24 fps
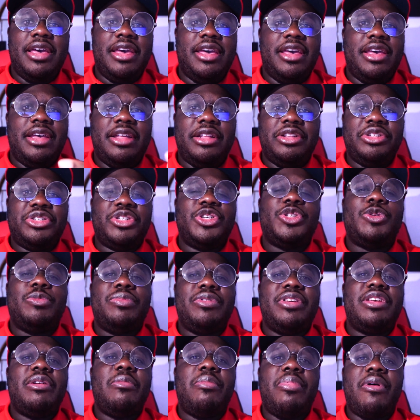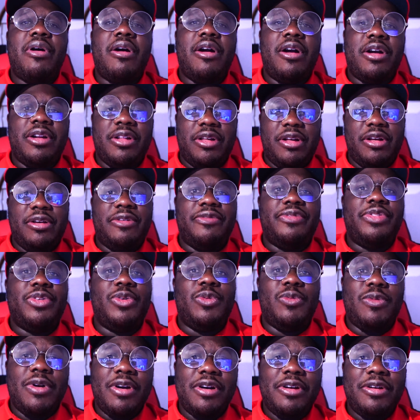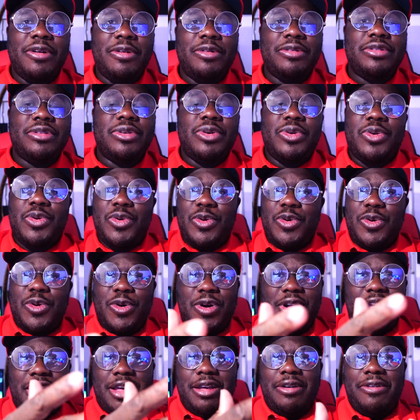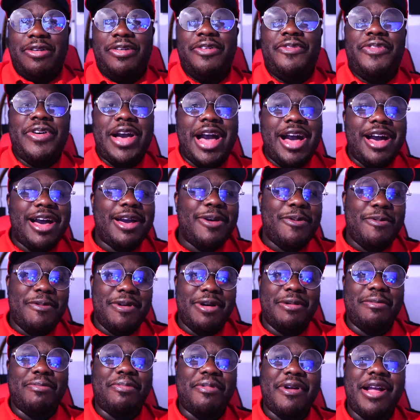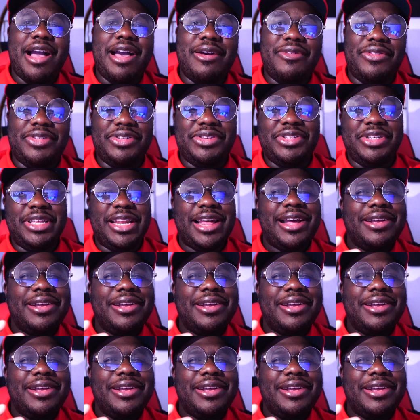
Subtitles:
and just be a part of the world, or if I want privacy.